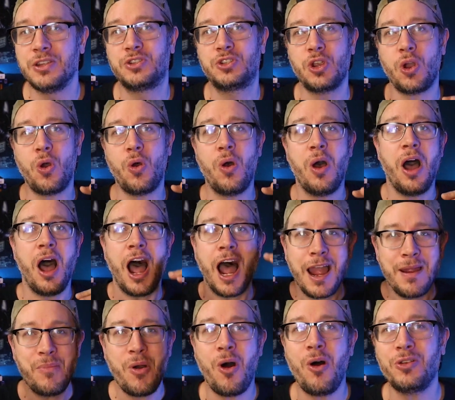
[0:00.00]
So
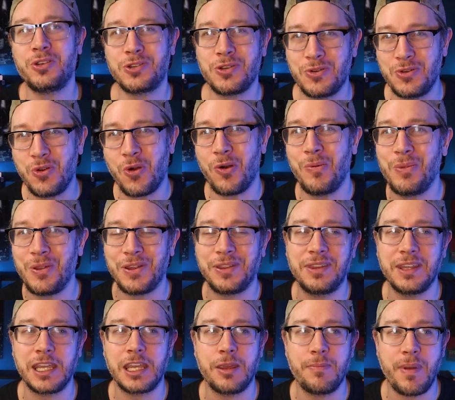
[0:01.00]
I'm also normally
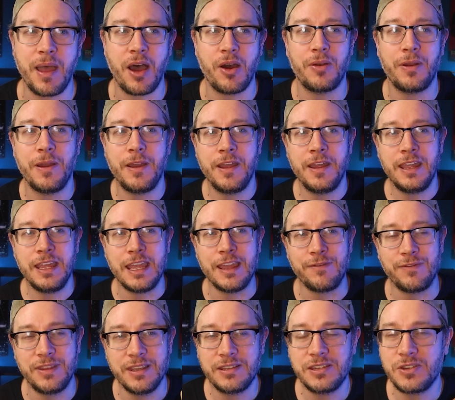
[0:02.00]
thinking about,
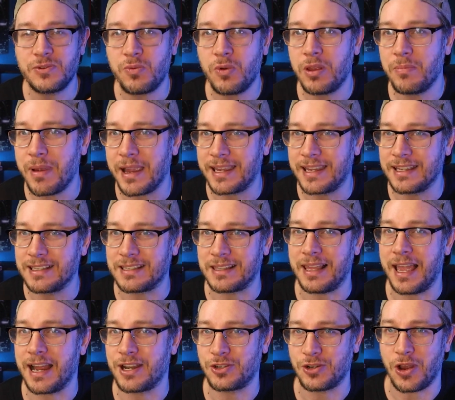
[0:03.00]
if this is one my kids
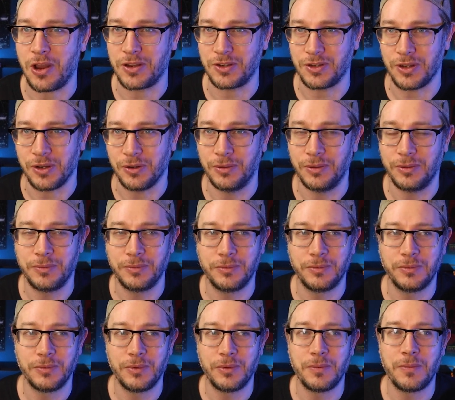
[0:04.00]
latch onto,
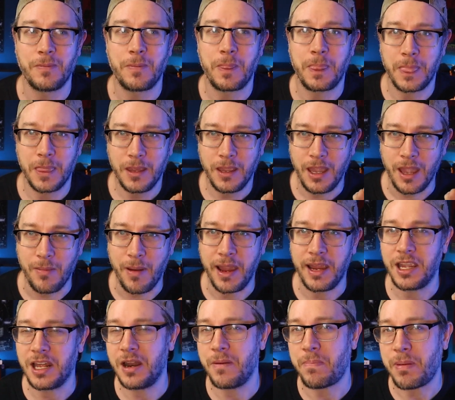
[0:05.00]
am
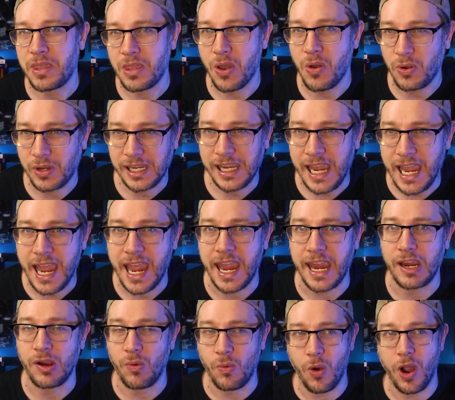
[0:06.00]
I going to be
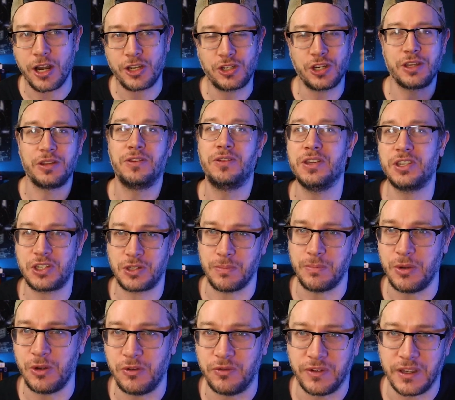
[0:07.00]
okay watching this
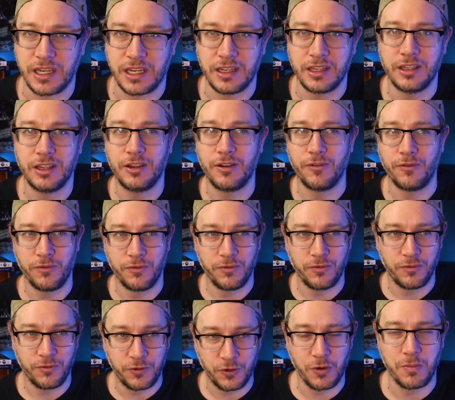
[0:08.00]
movie
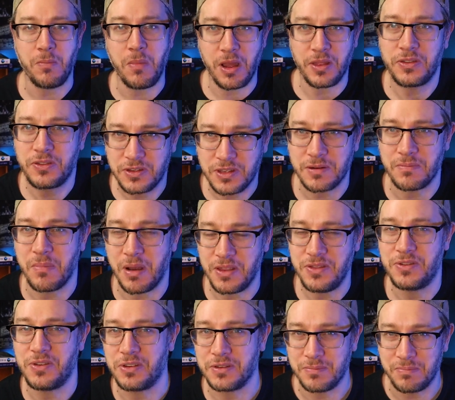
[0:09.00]
for months and
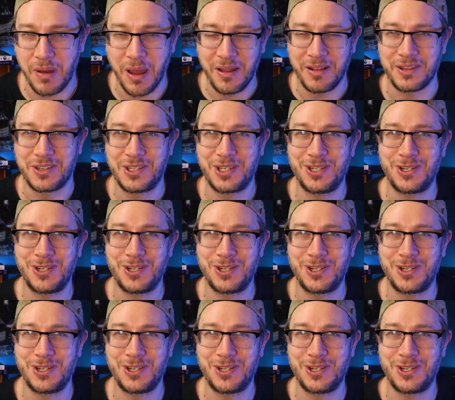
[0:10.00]
months and months